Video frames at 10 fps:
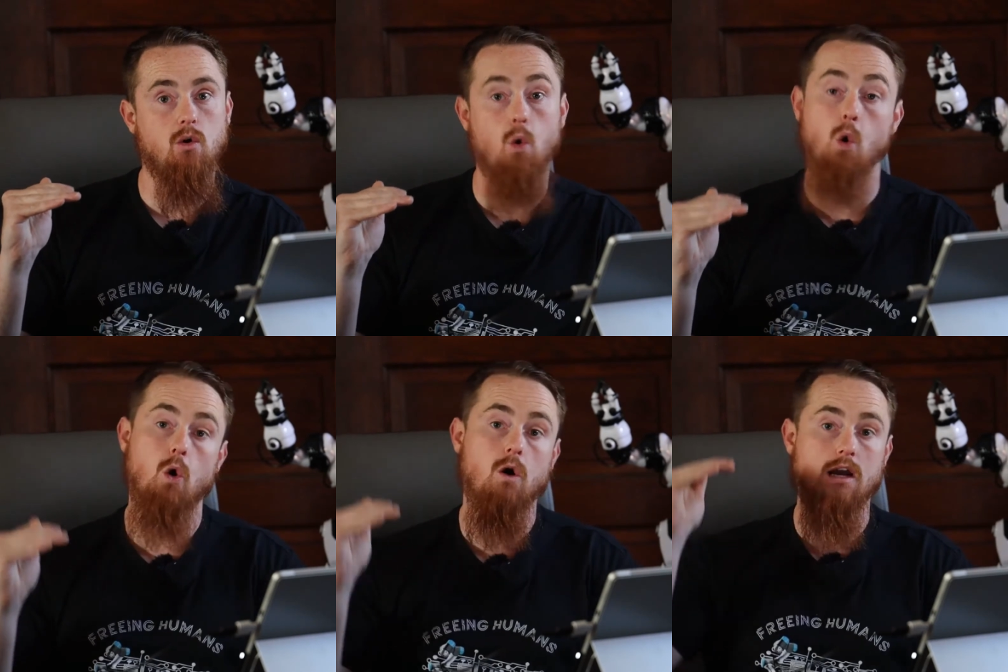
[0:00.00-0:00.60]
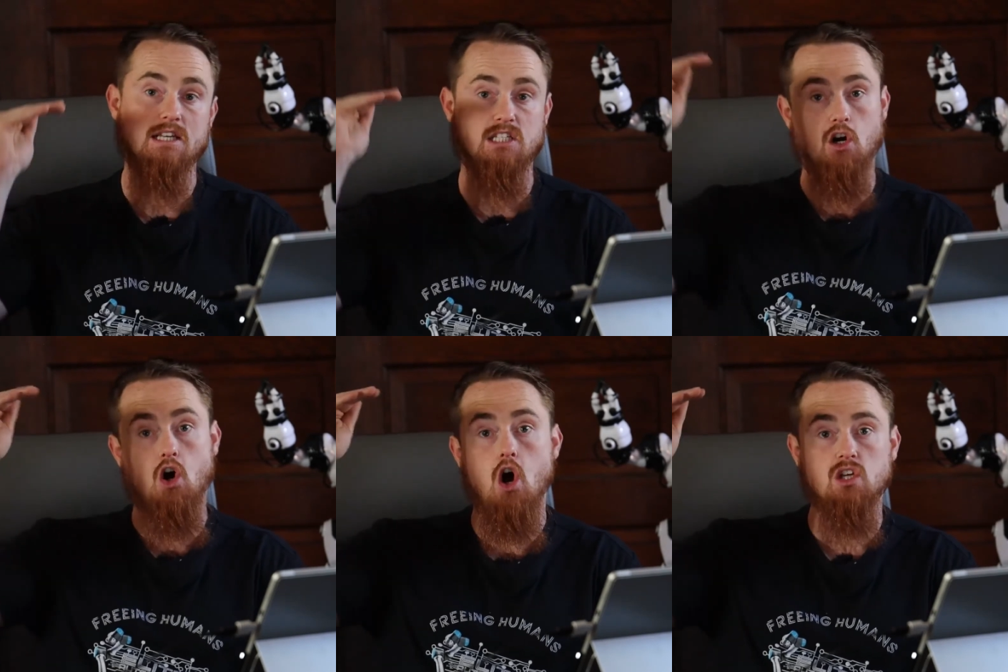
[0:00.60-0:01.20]
or is it
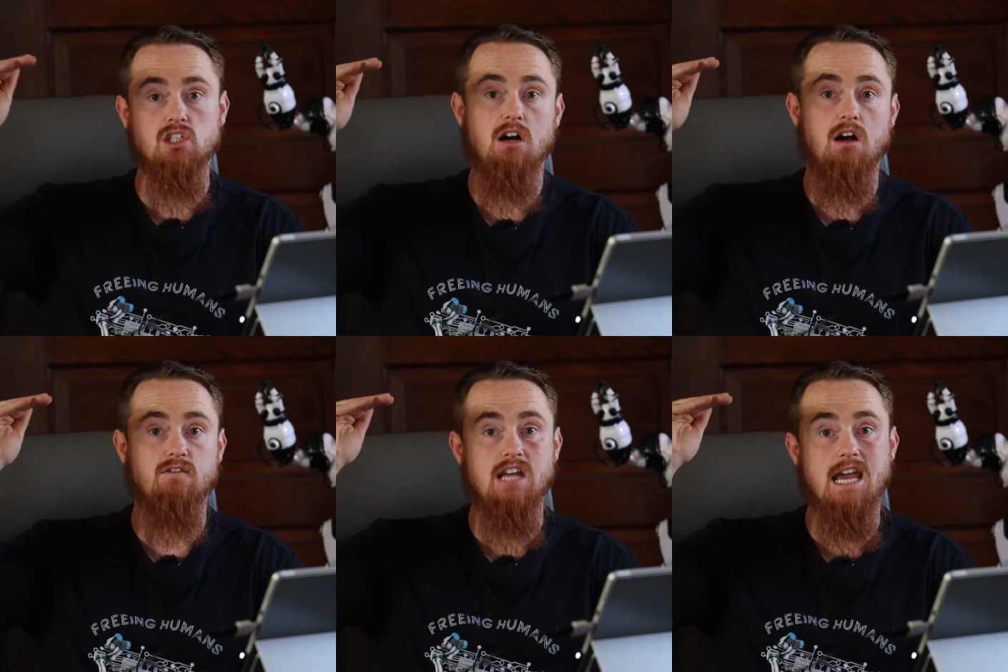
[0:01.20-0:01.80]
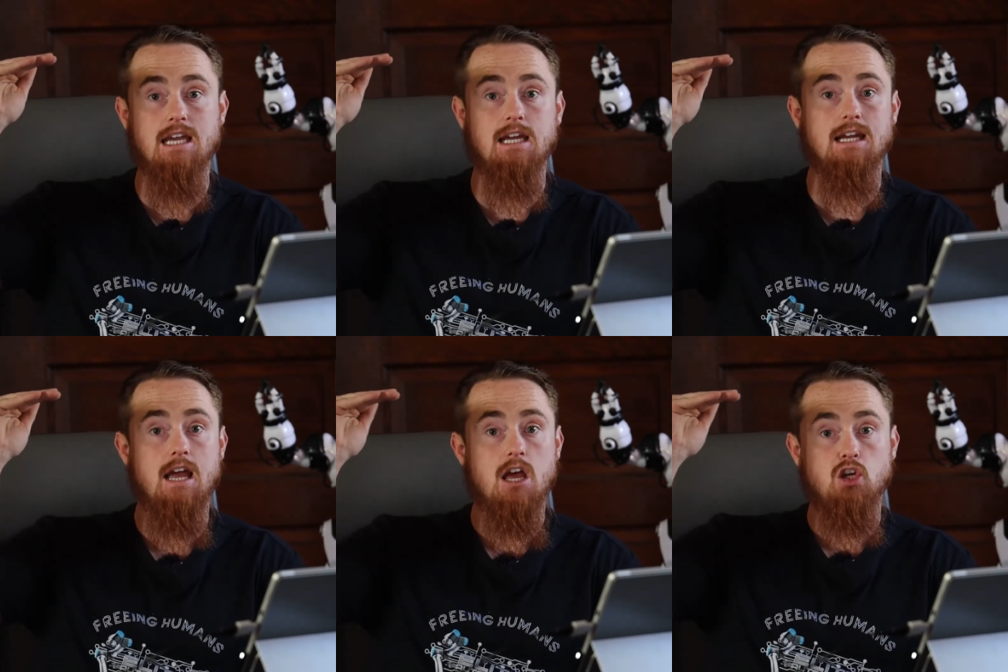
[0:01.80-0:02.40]
a cost of taking